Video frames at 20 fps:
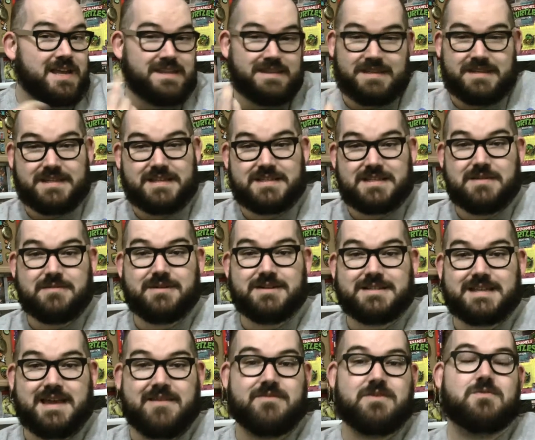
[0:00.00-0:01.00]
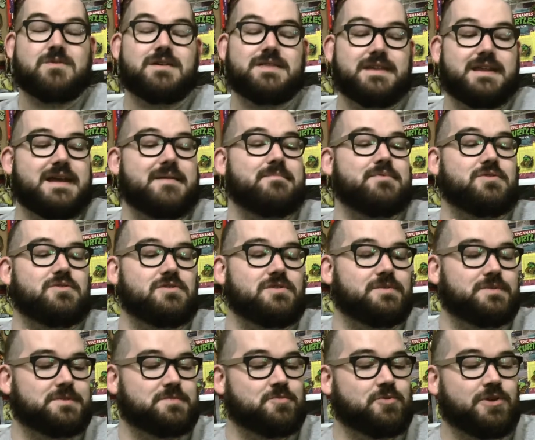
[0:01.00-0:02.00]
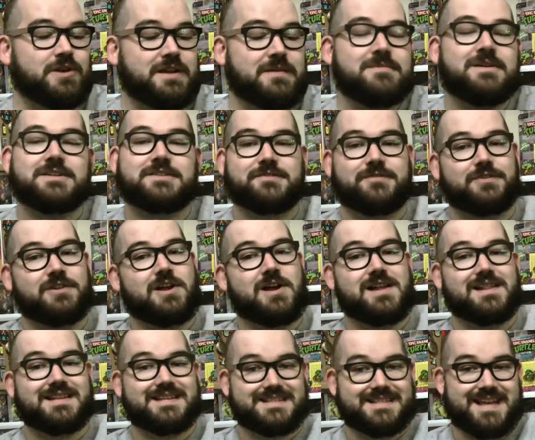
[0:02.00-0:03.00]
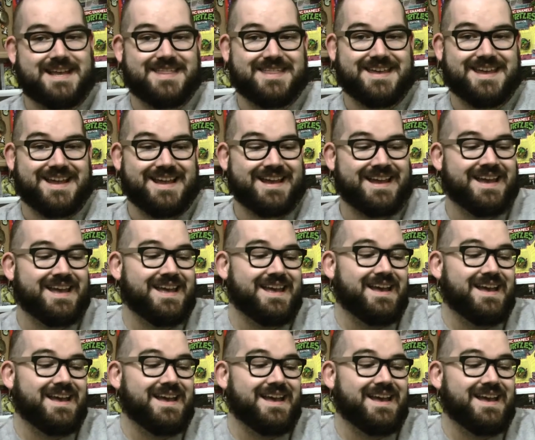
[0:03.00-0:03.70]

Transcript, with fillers: The Disney ones, every one that I pulled was pretty much flawless, I think.